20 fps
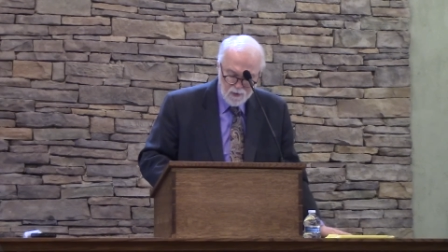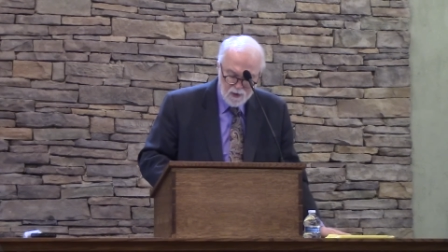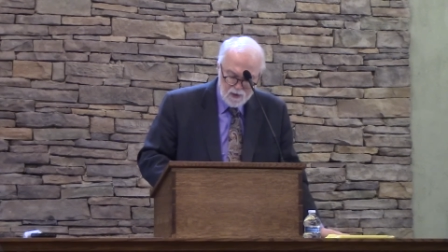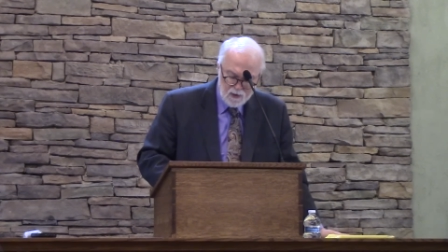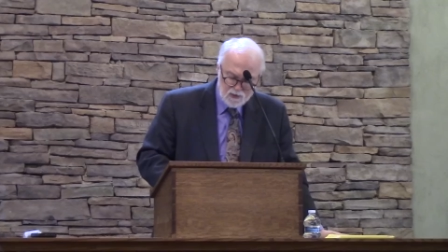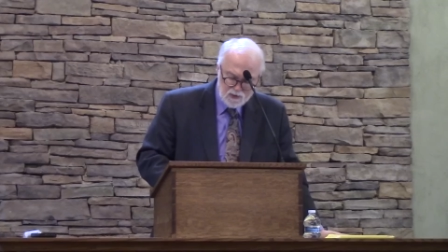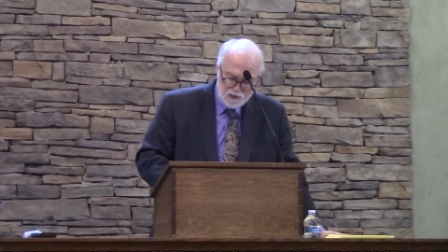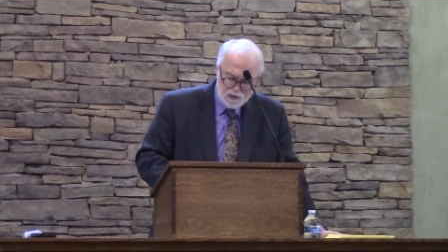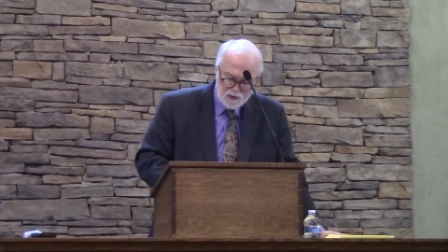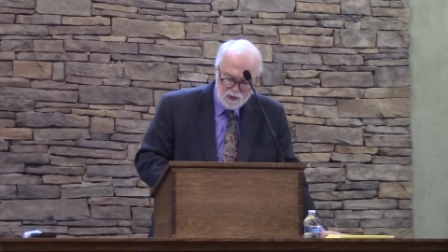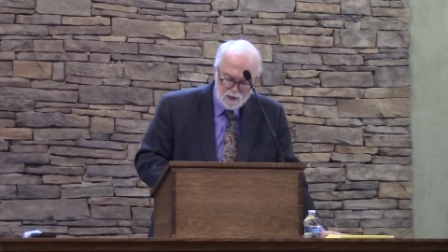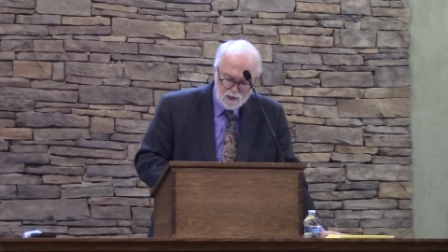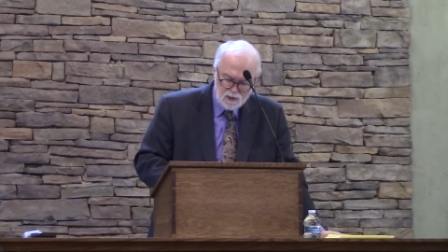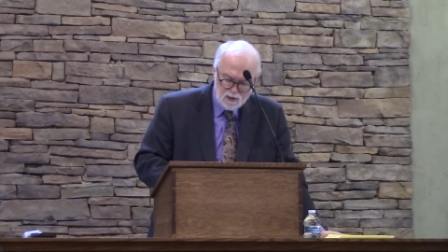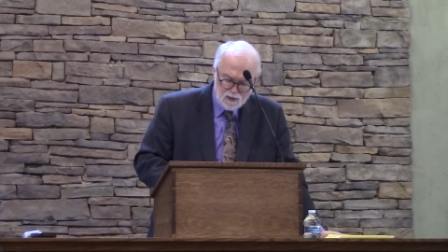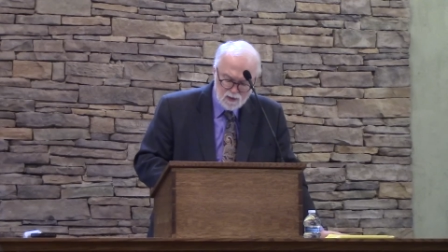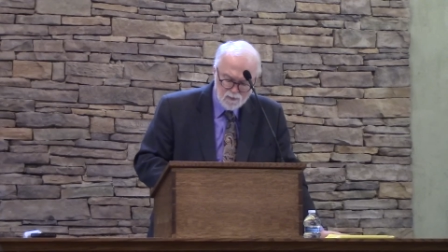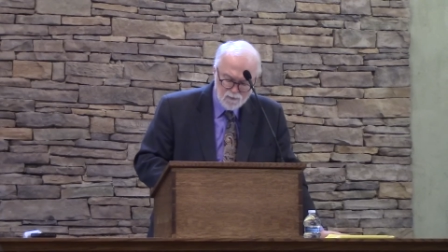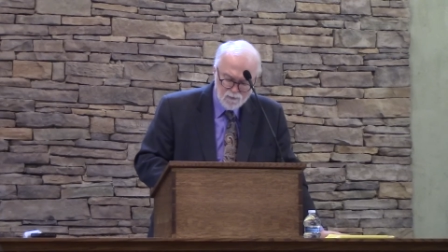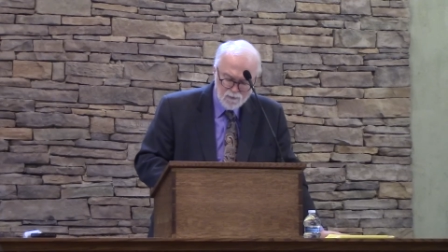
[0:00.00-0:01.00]
Faith
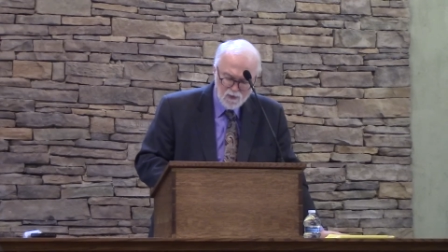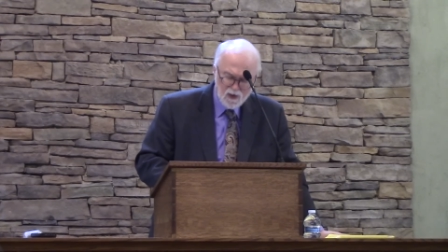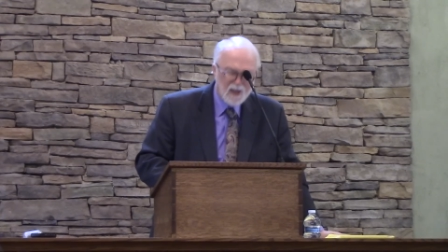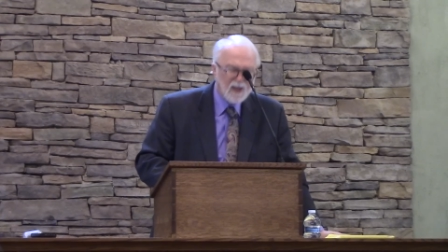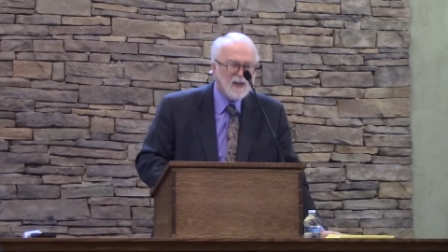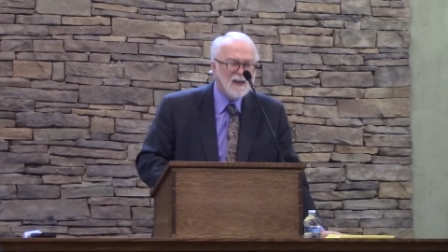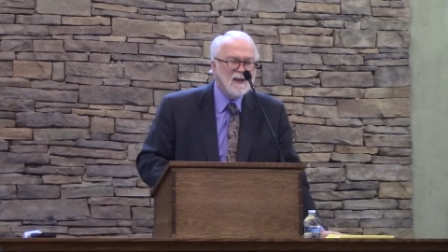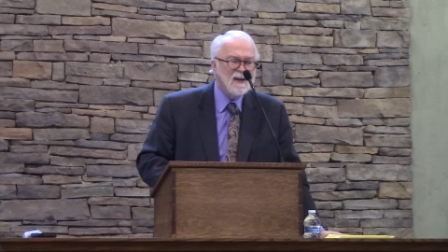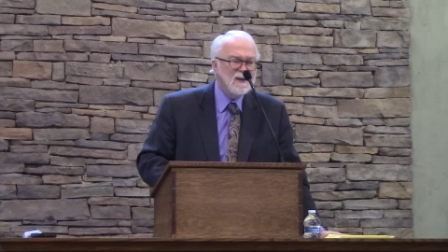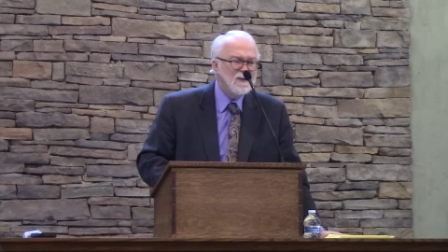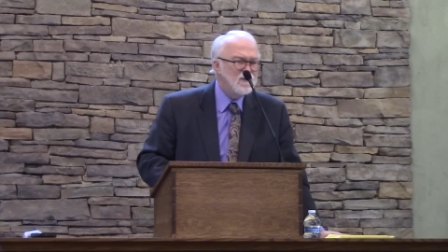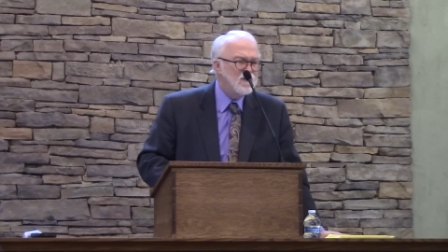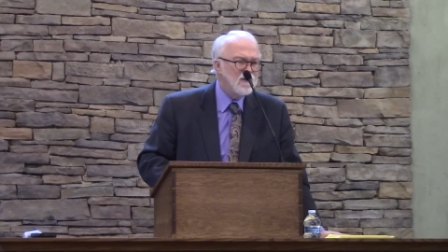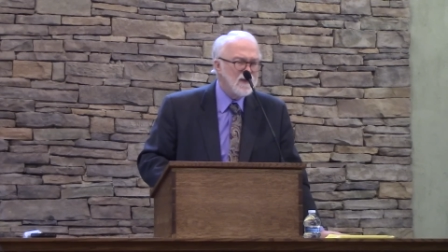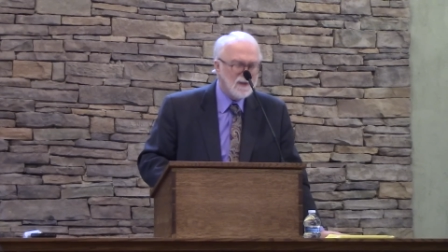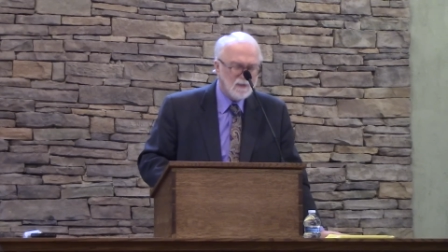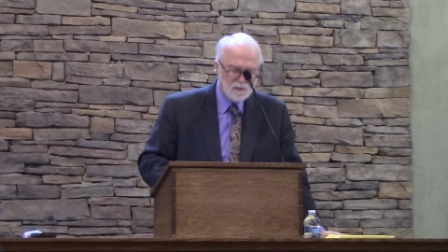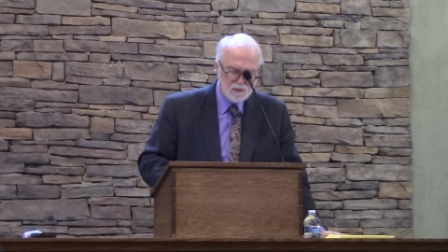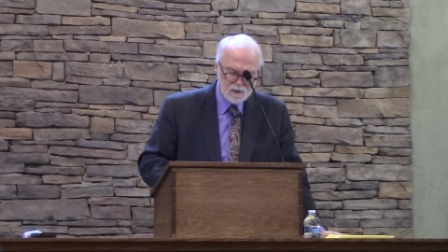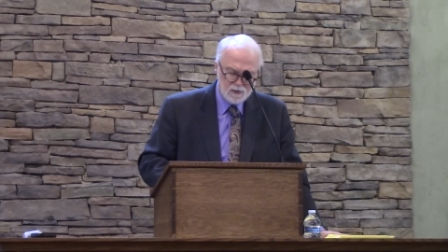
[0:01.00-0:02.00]
sees the
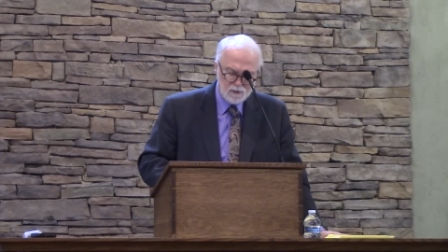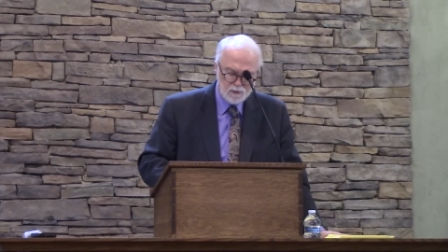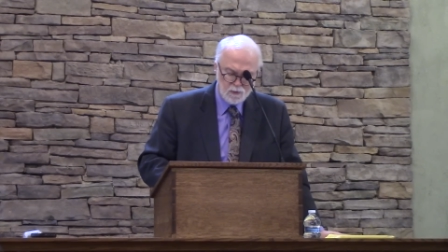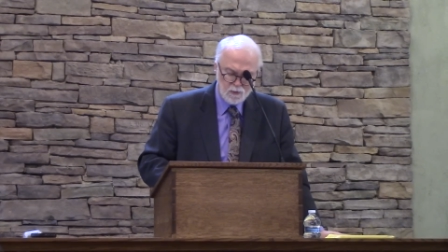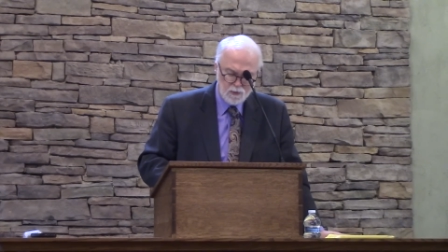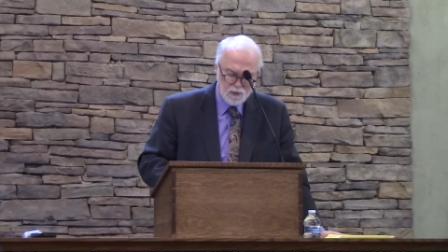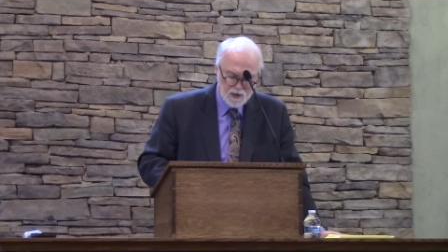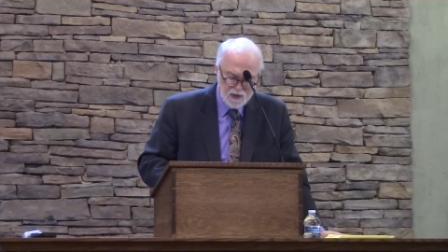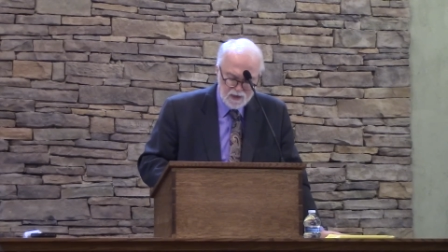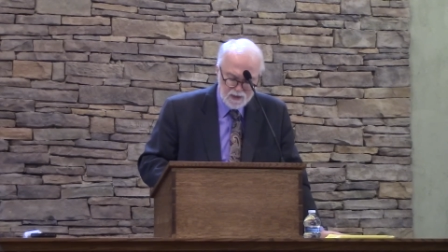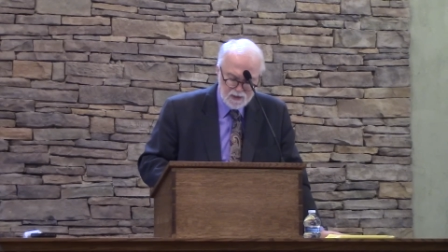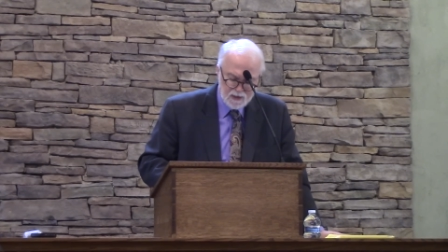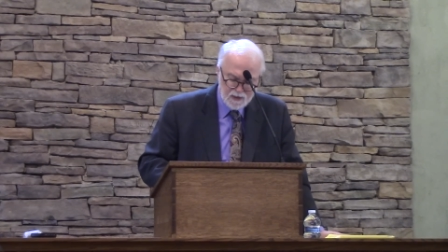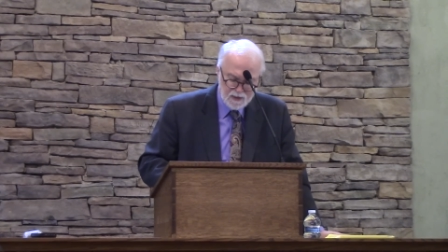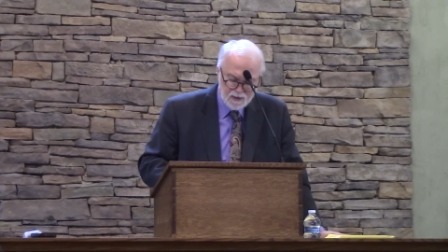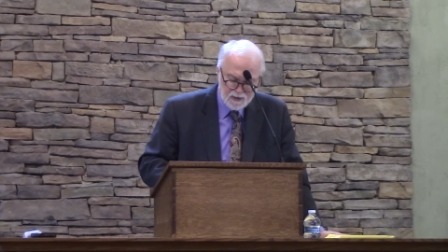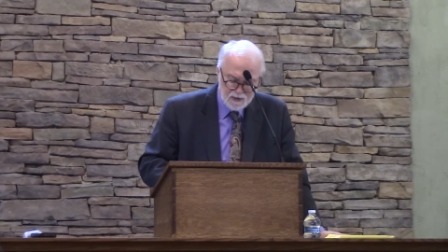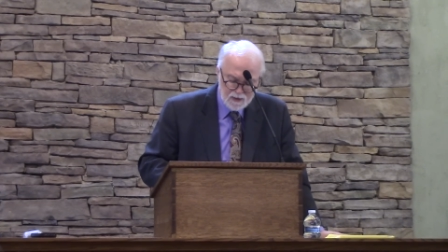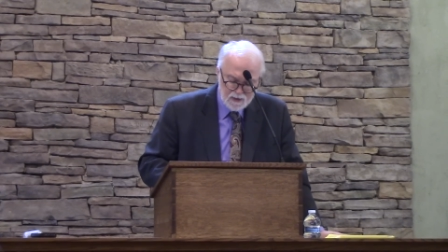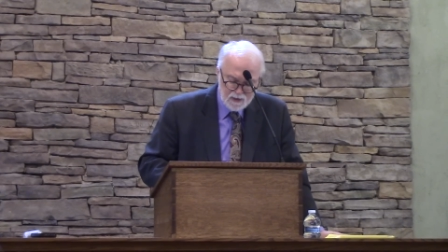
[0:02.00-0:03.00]
flooding fountain
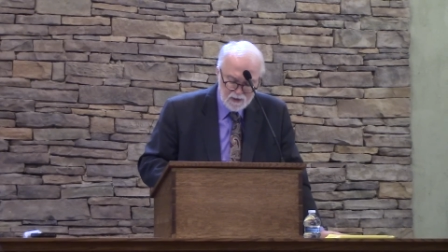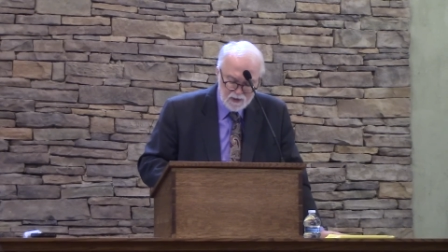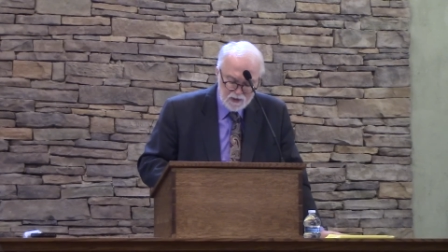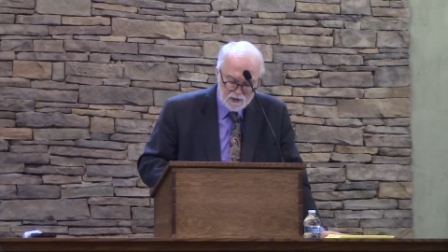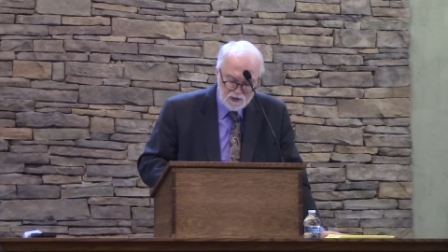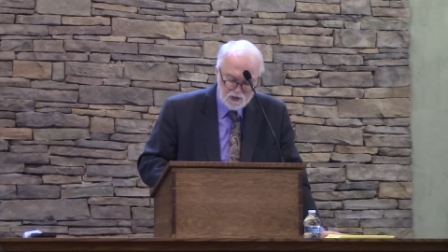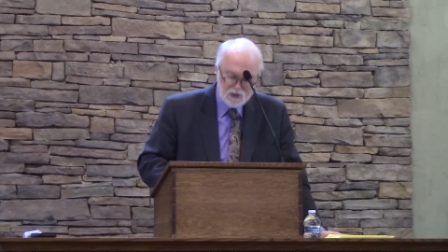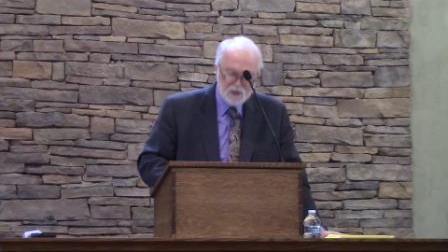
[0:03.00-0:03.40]
red,